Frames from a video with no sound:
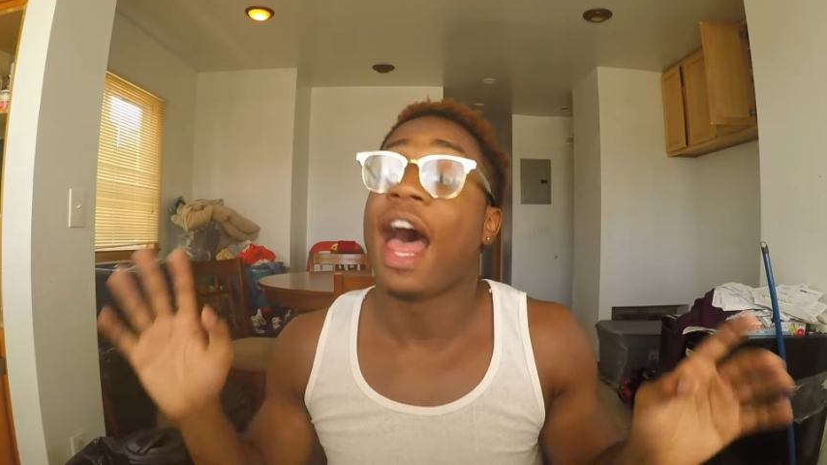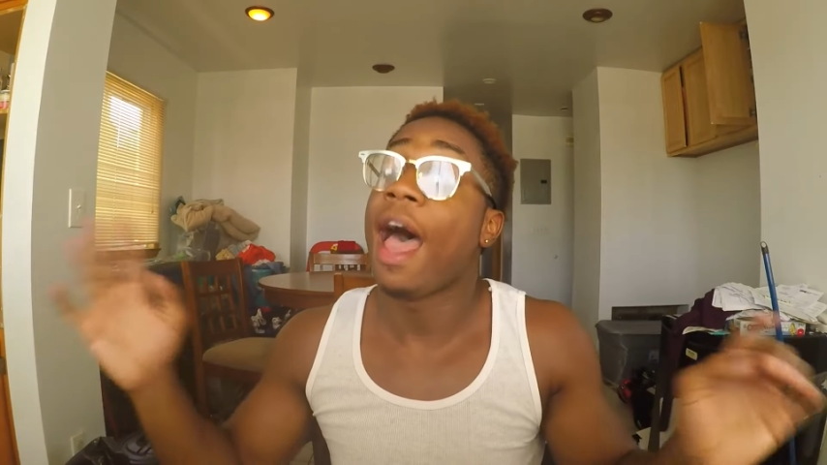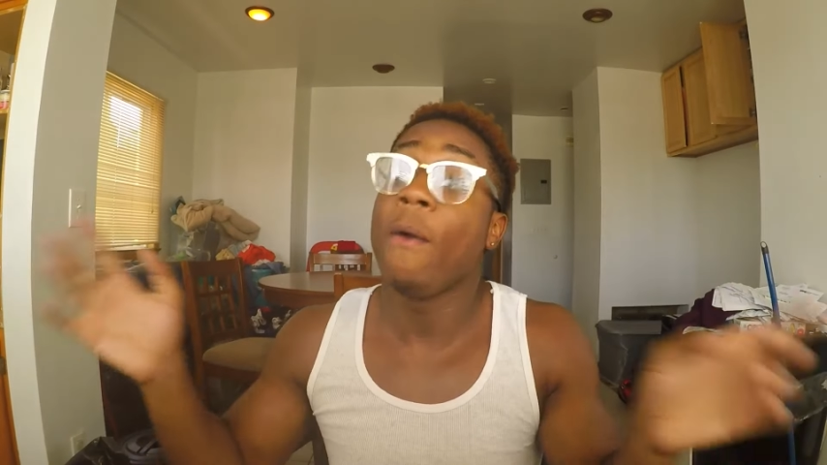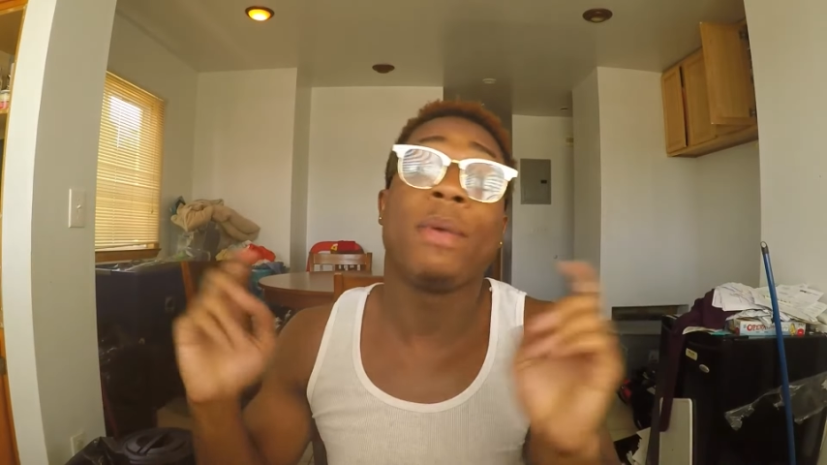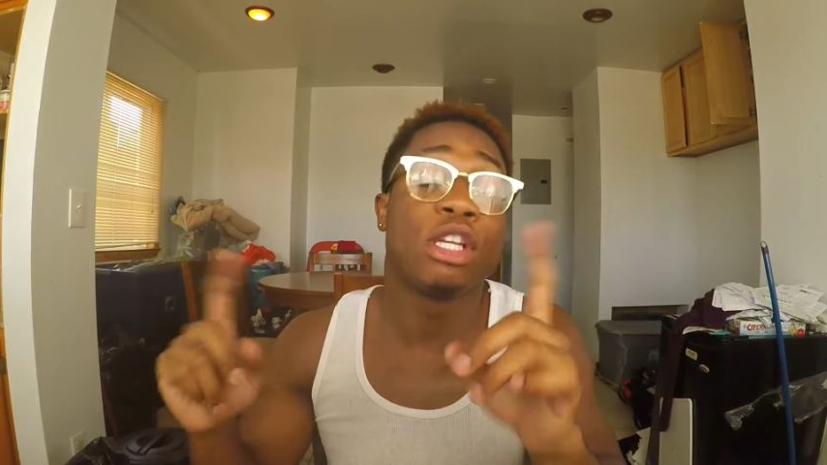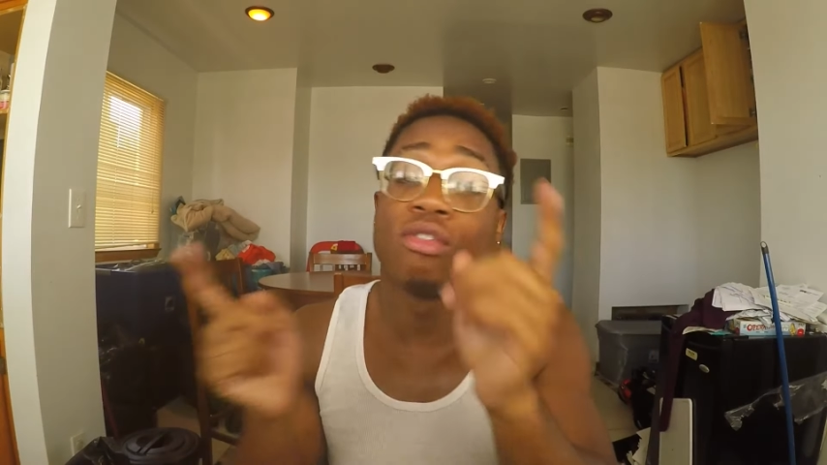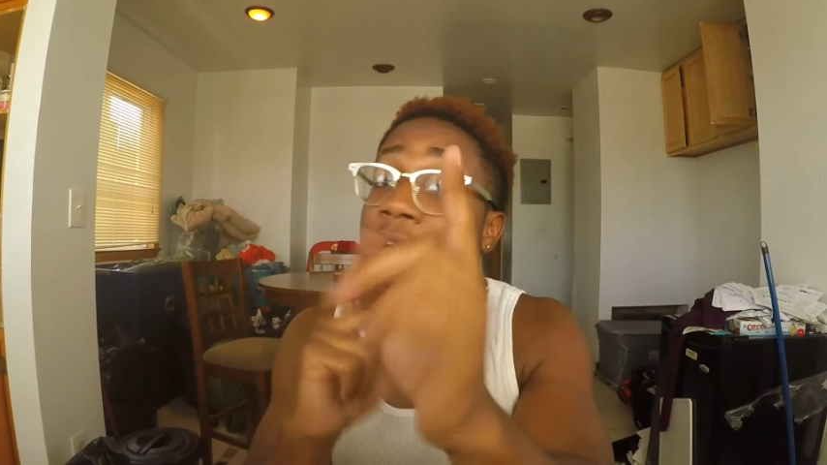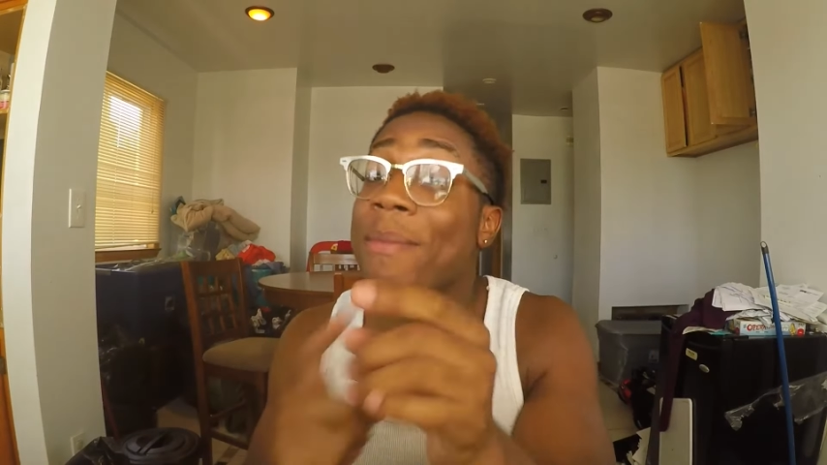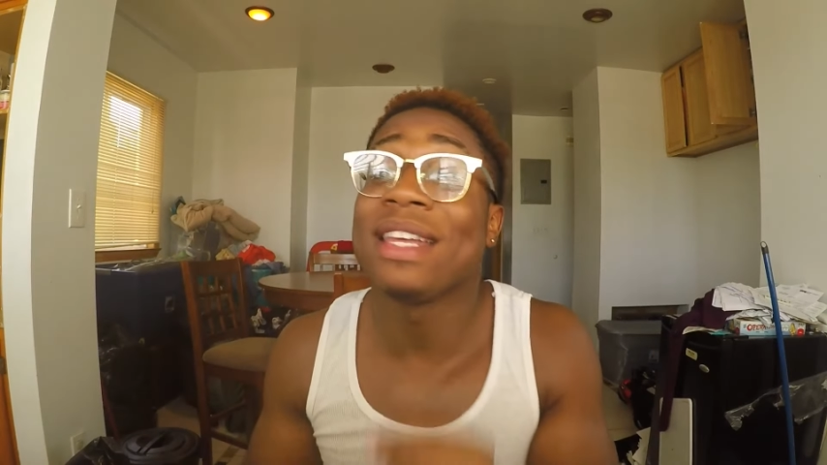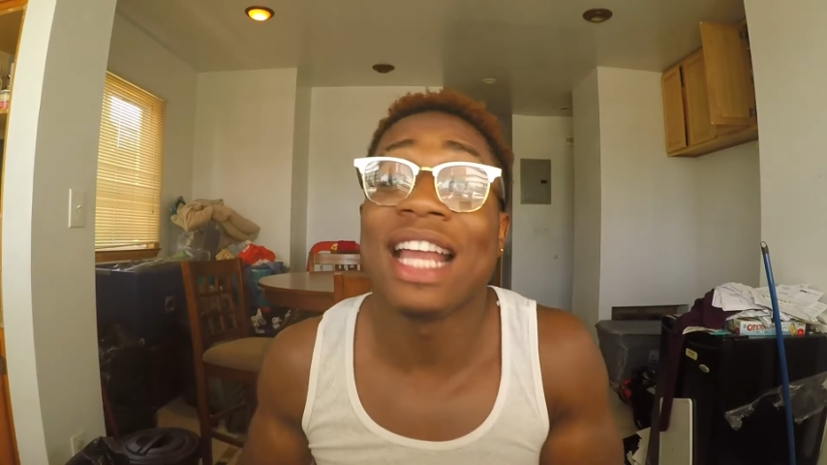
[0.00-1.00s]
I will be
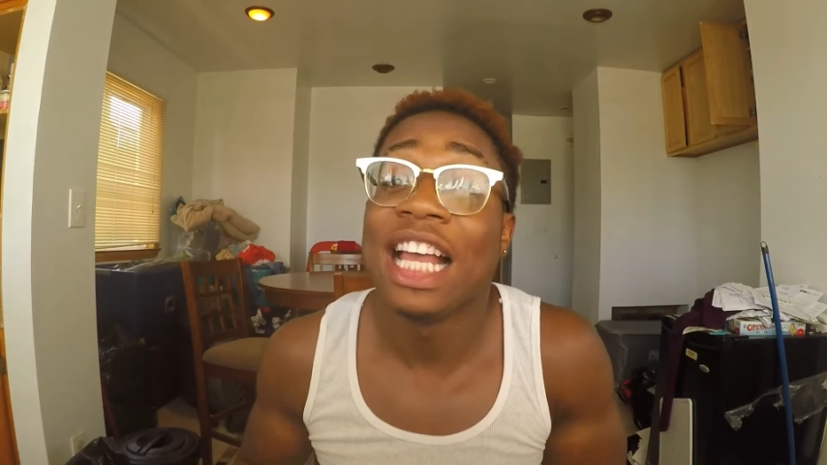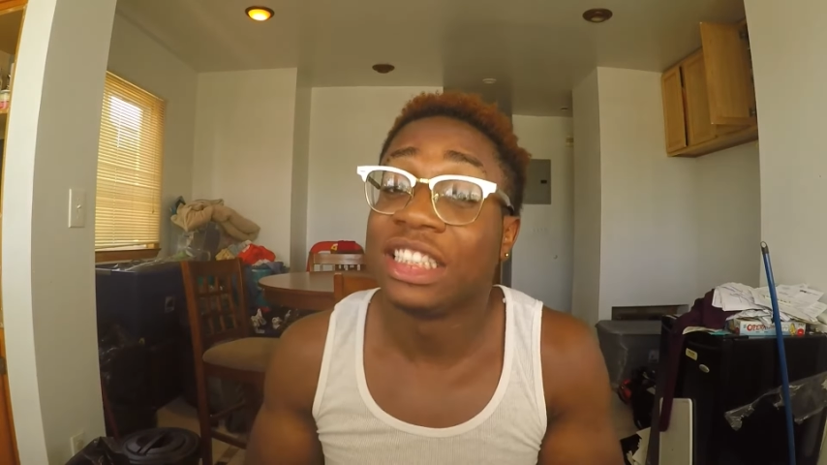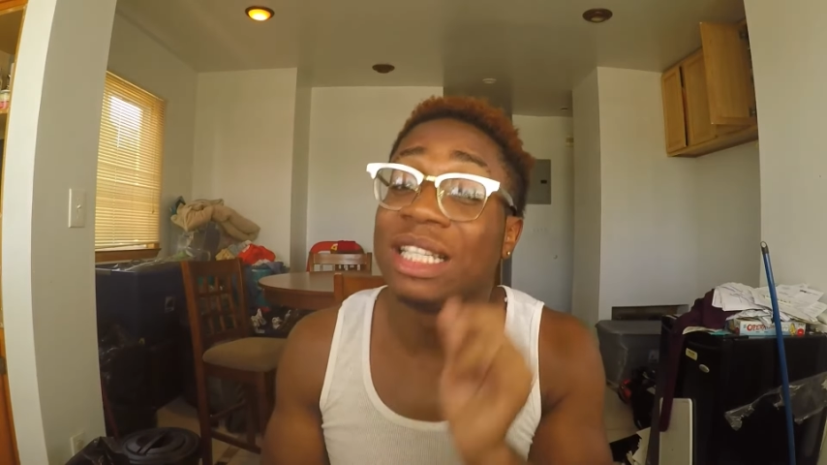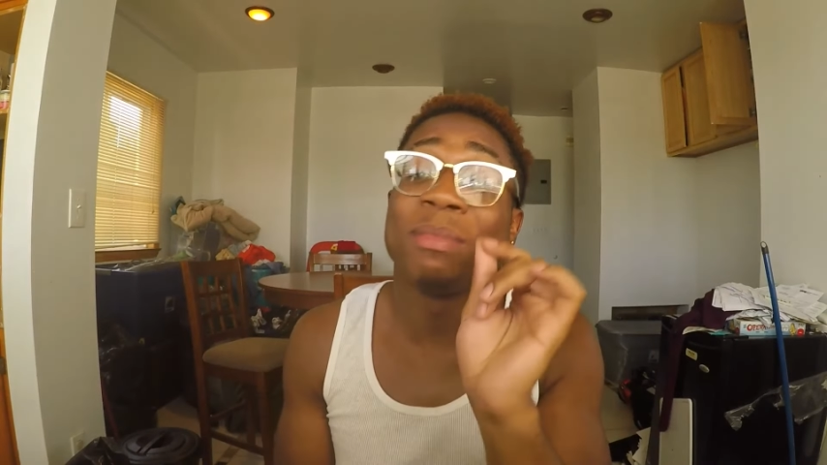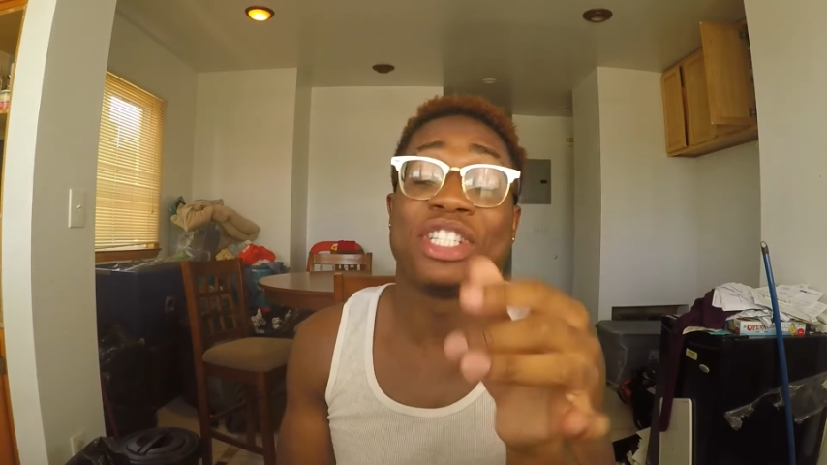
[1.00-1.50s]
grabbing some